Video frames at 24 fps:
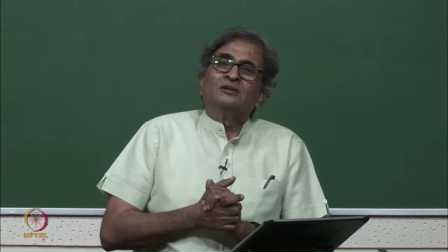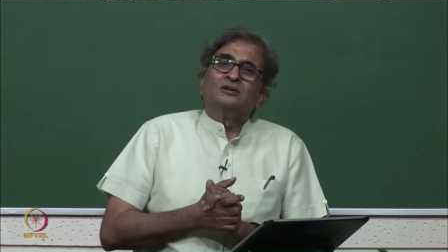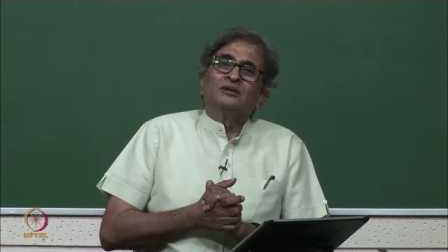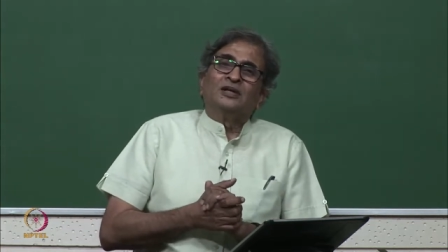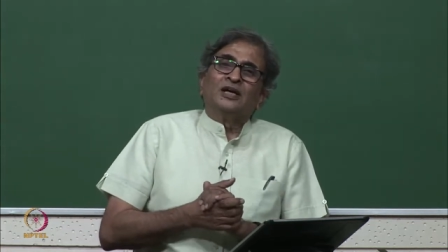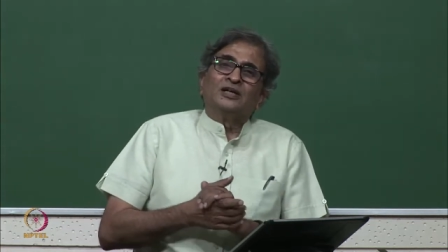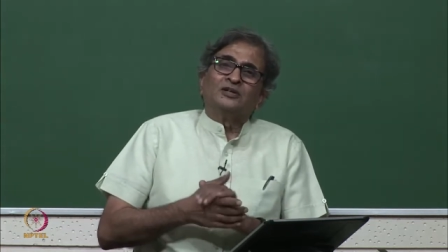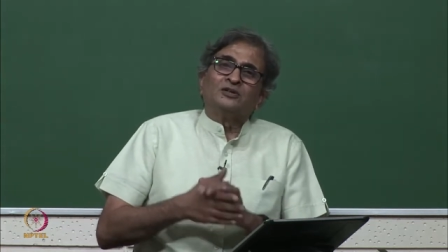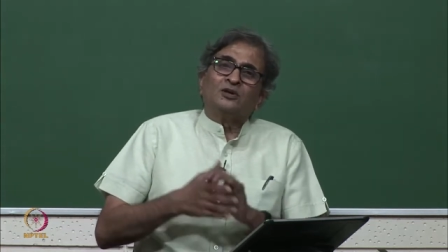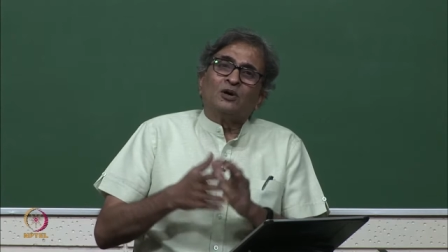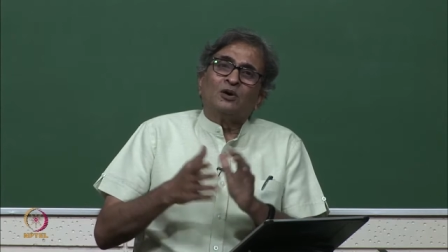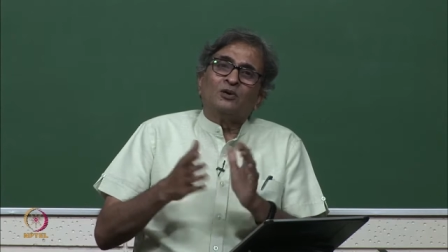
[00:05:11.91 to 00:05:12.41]

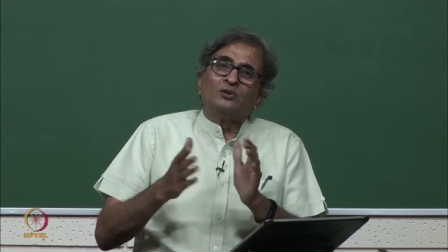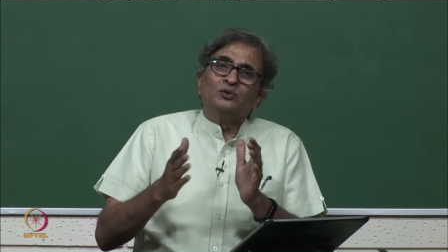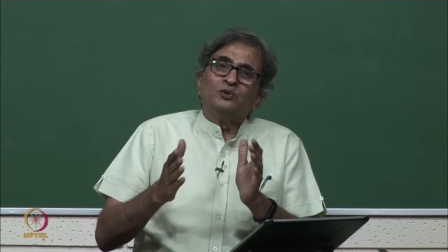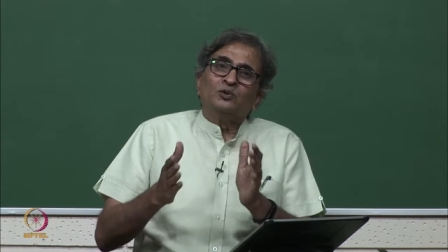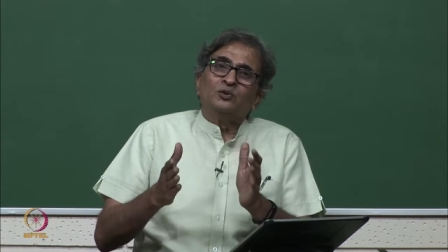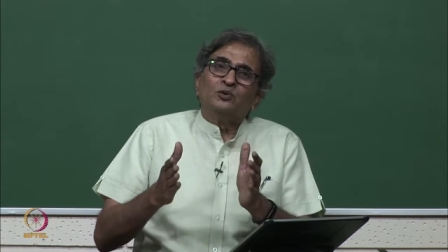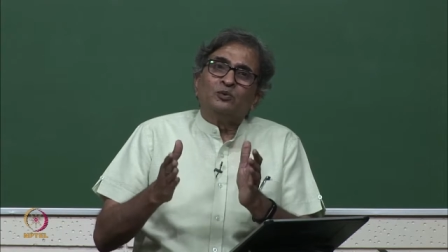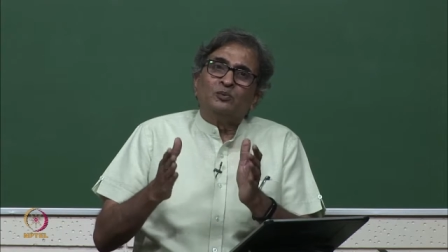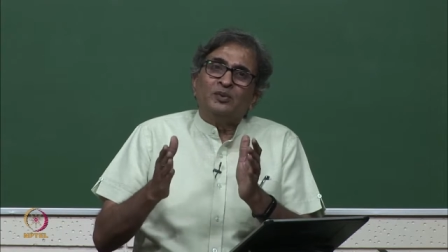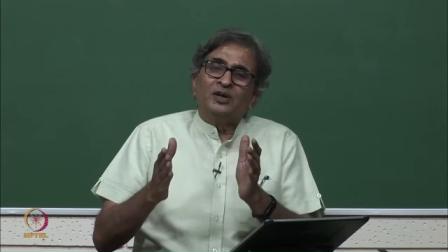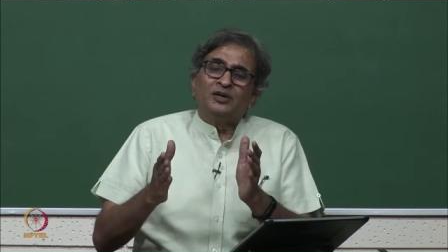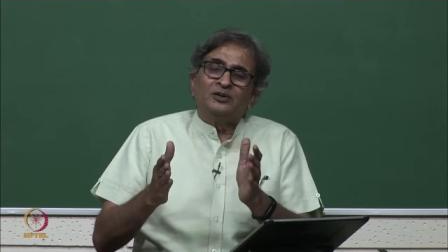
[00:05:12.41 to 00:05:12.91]
that is how
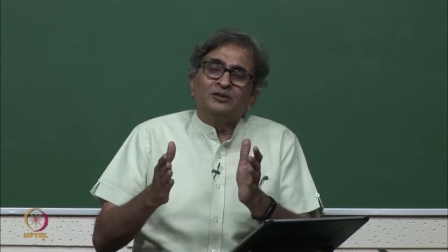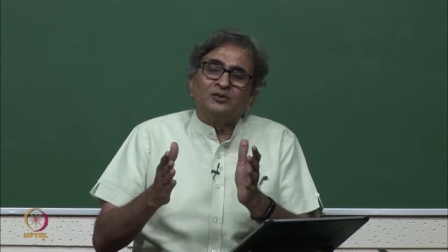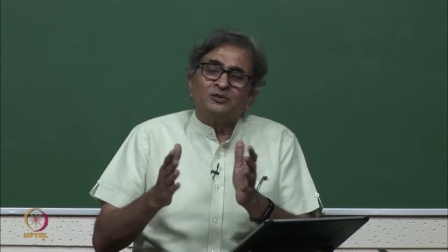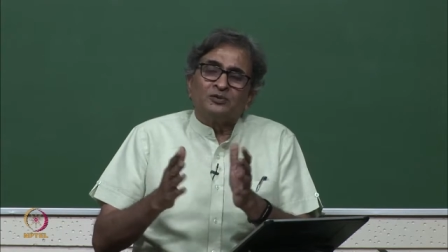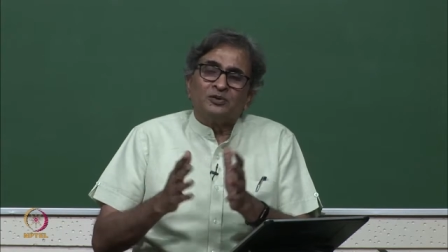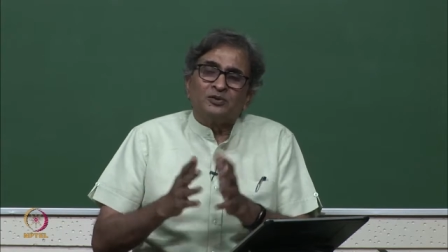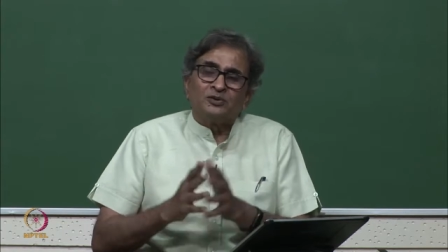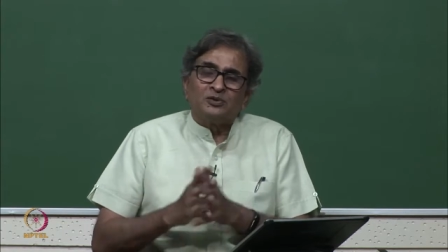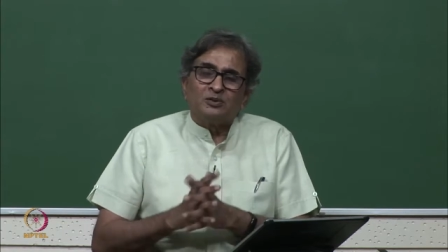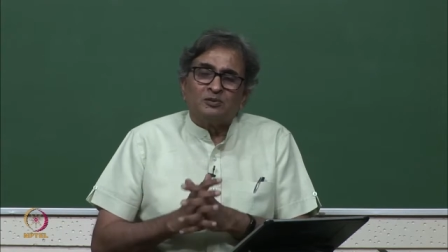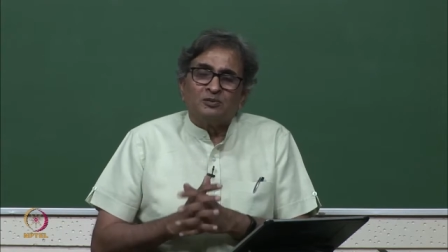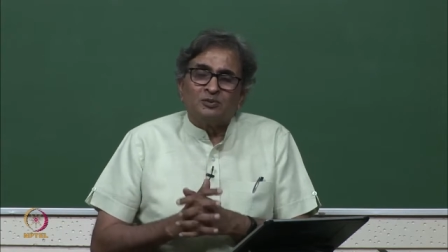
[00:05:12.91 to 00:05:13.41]
you make the
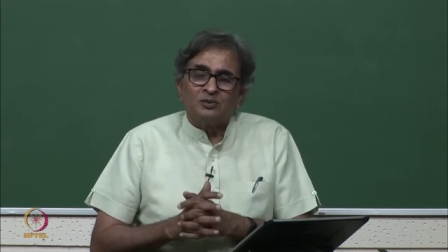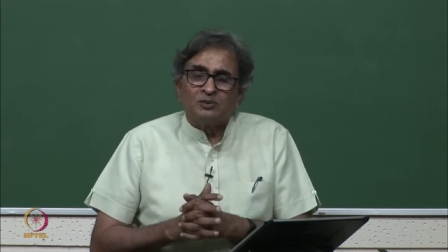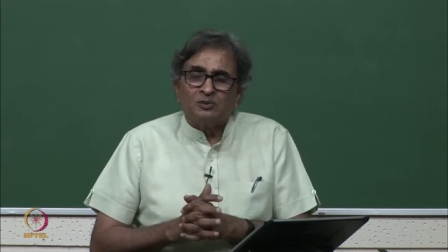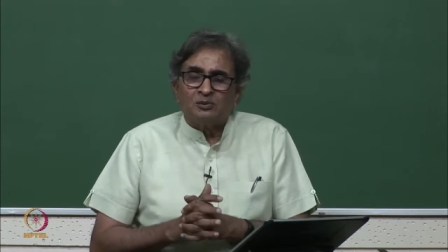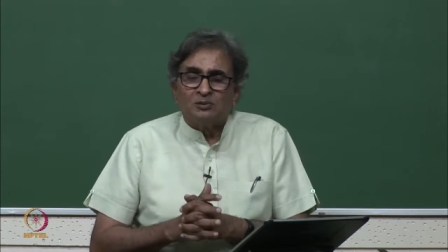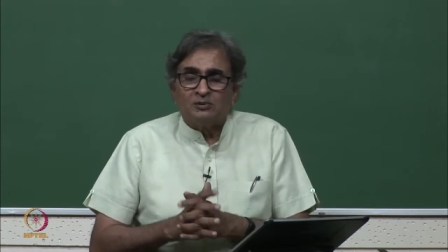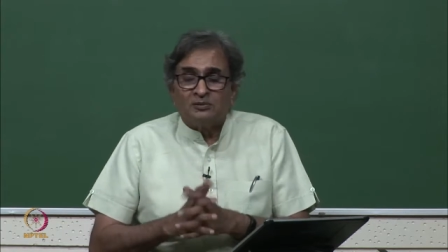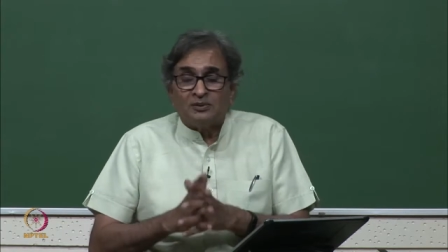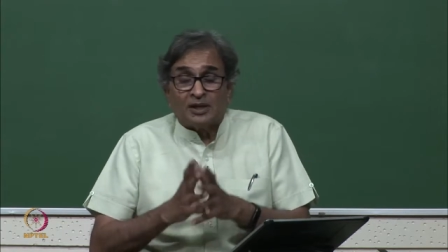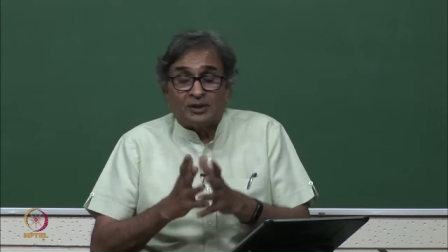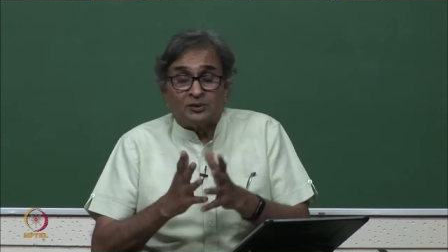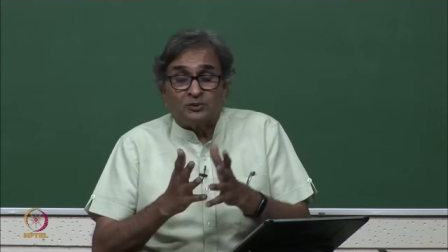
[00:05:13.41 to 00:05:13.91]
systems cool
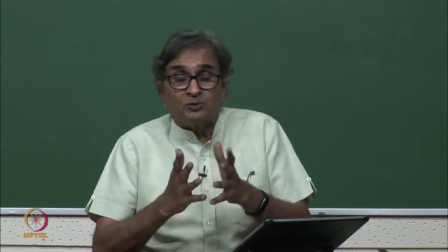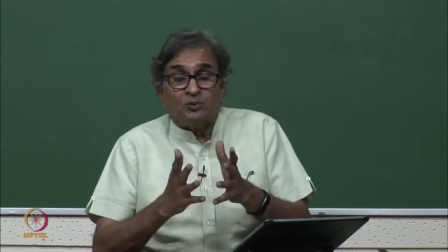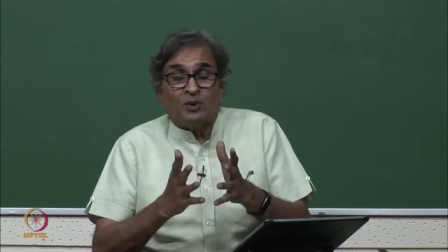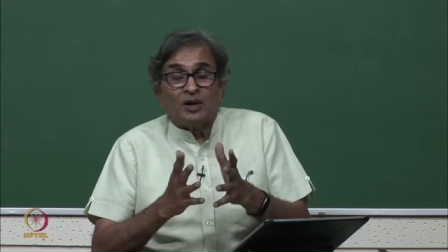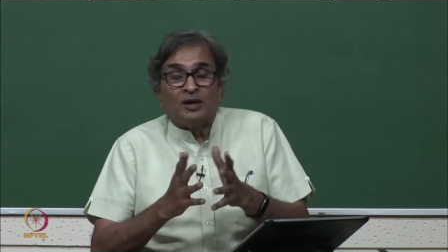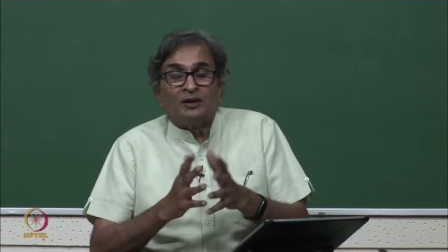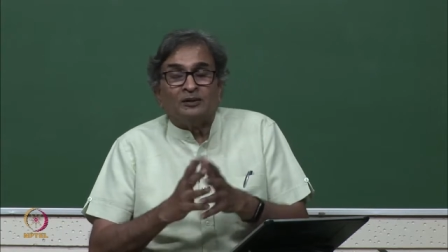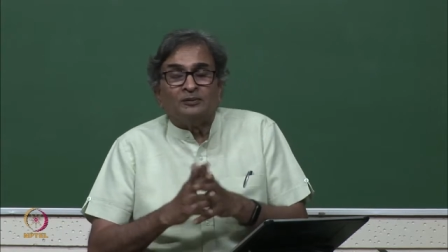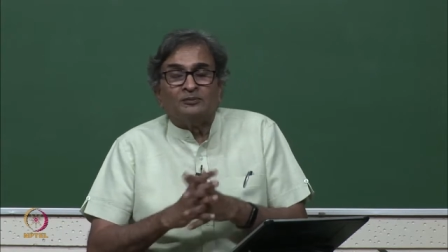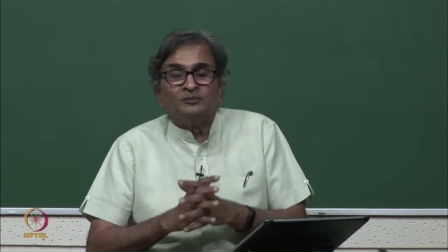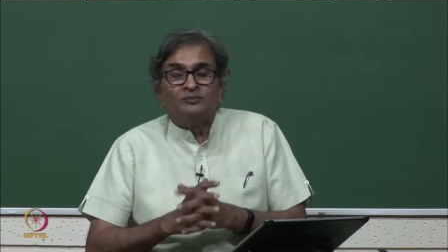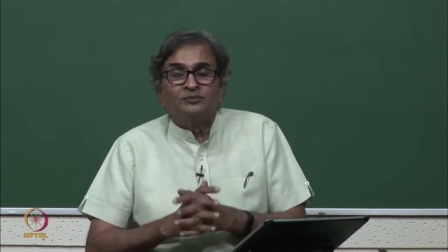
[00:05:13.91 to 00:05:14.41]
that is
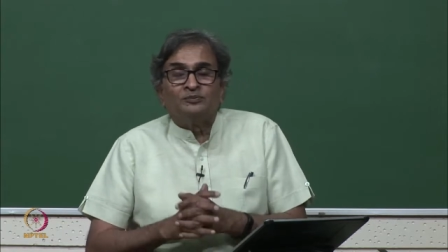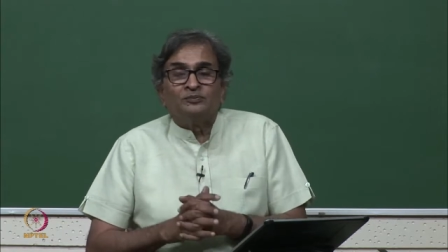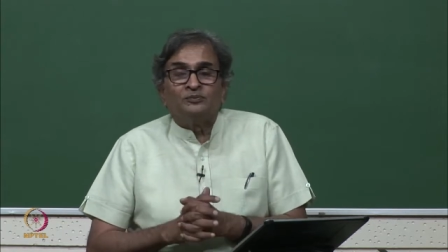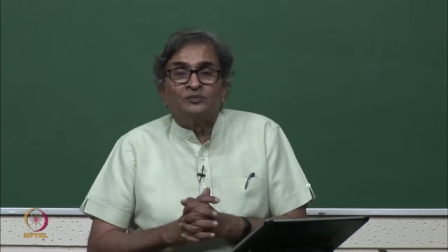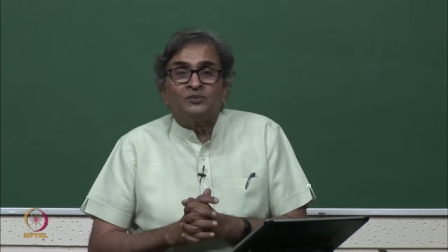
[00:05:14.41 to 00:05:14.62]
one.